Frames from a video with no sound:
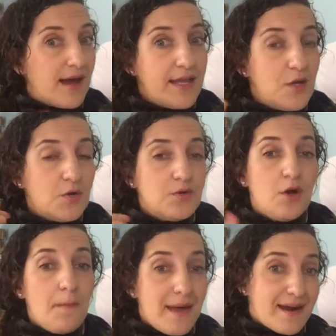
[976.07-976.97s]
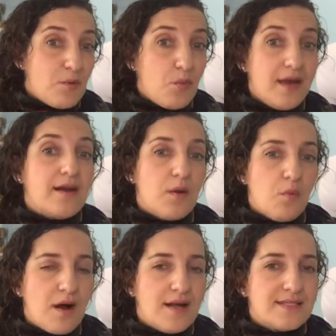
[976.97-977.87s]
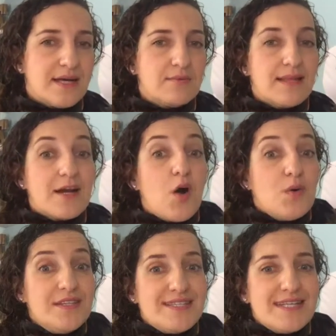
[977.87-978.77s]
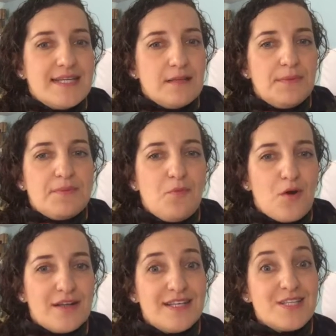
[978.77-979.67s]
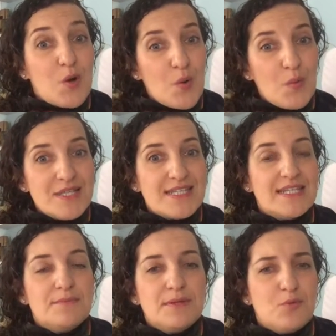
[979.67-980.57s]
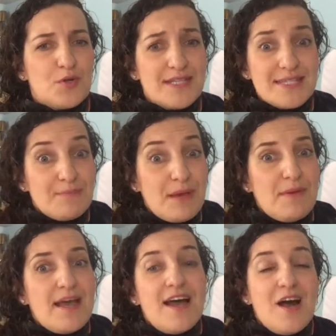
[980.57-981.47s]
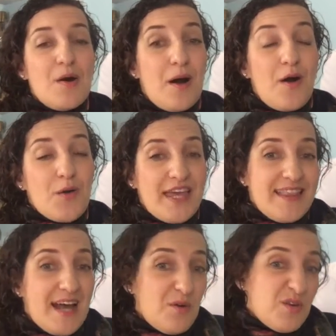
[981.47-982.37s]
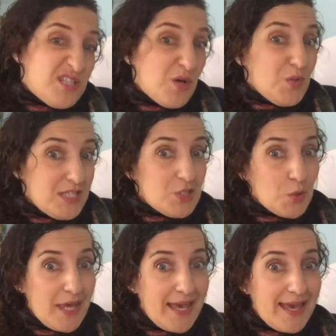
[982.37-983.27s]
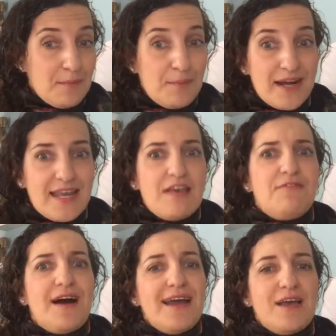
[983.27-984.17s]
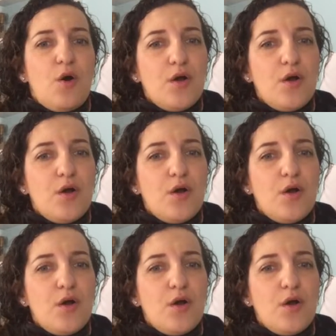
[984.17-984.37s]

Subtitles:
I know no matter where I was, I'm like, oh, there's a little bit more. There's always a little bit more. There's maybe, okay, now it's okay, but if I